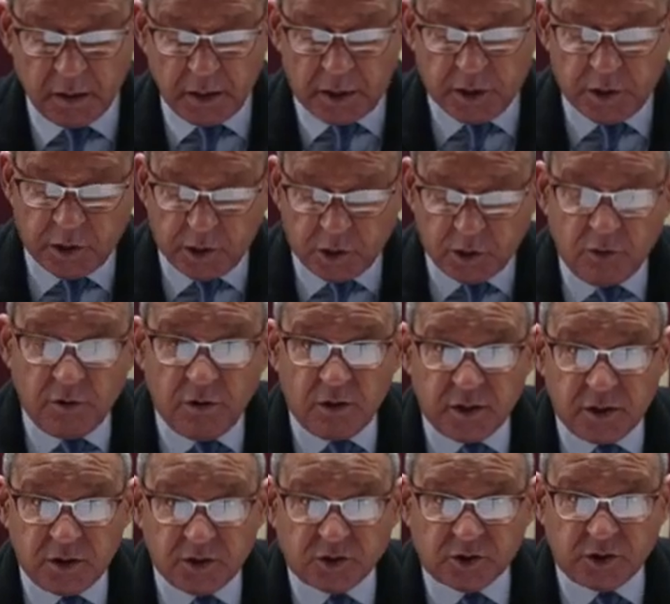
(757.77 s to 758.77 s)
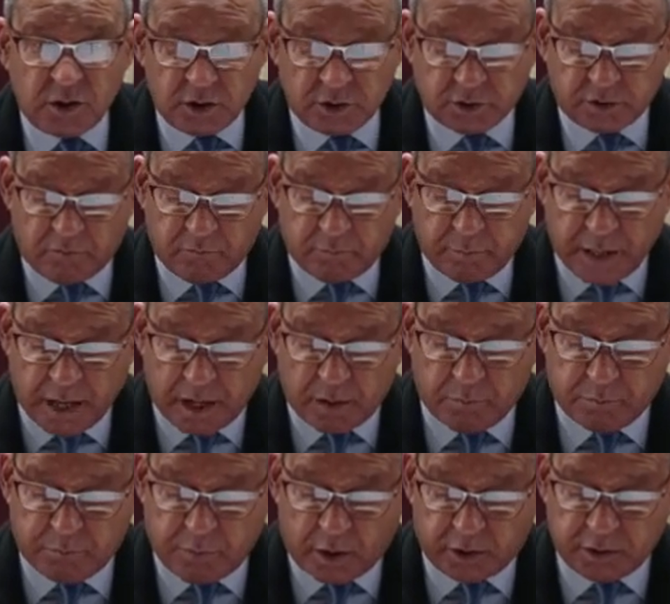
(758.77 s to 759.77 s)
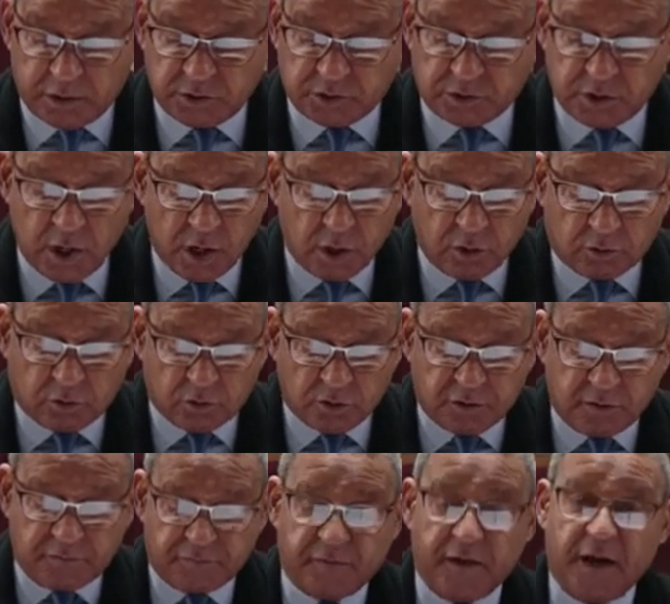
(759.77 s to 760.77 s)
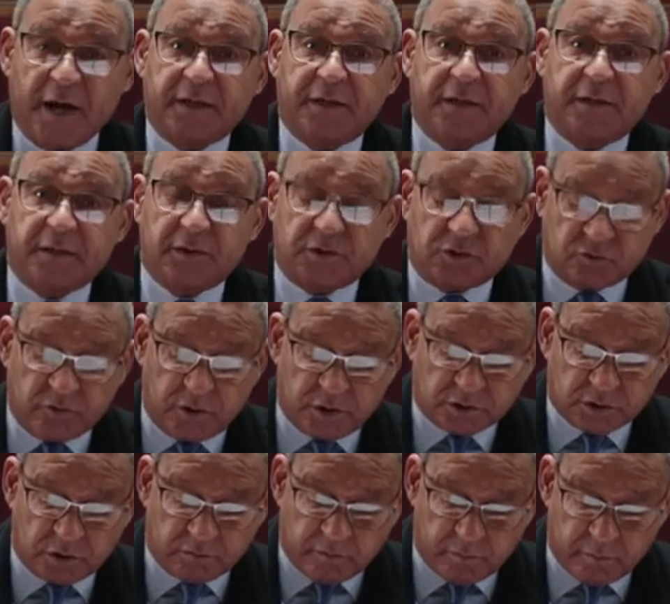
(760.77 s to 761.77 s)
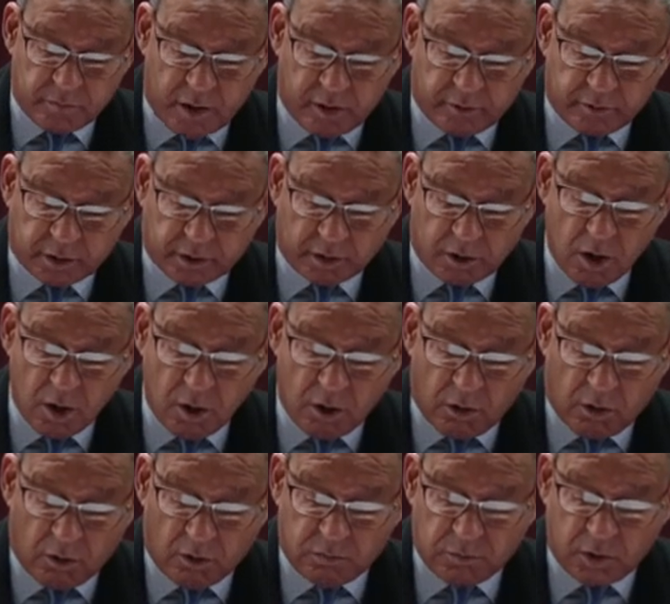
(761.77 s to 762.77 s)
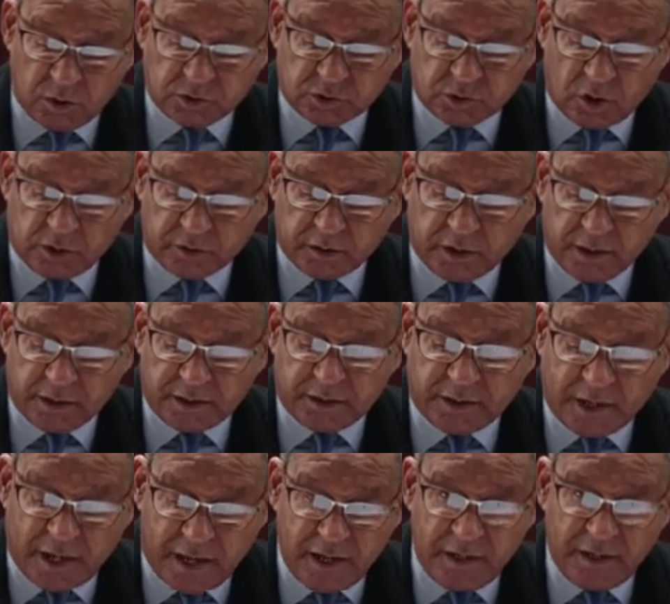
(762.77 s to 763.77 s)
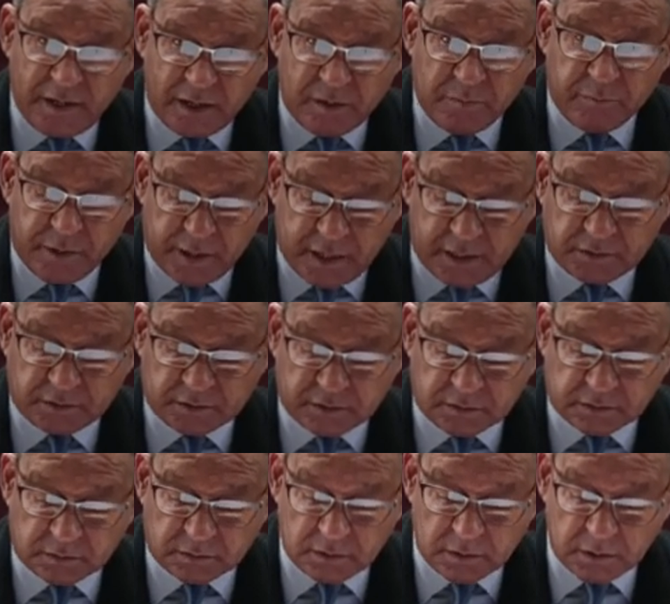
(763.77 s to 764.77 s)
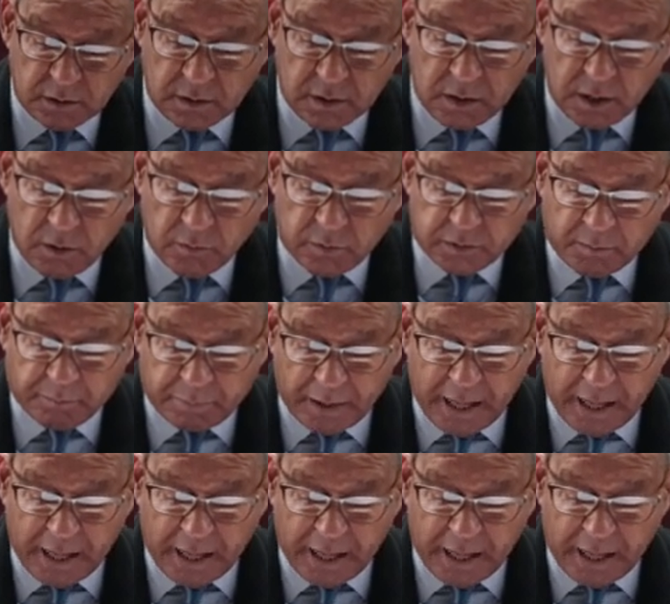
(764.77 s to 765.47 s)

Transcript: in new lynchings of black bodies crucified in the streets of America almost on a daily basis, with the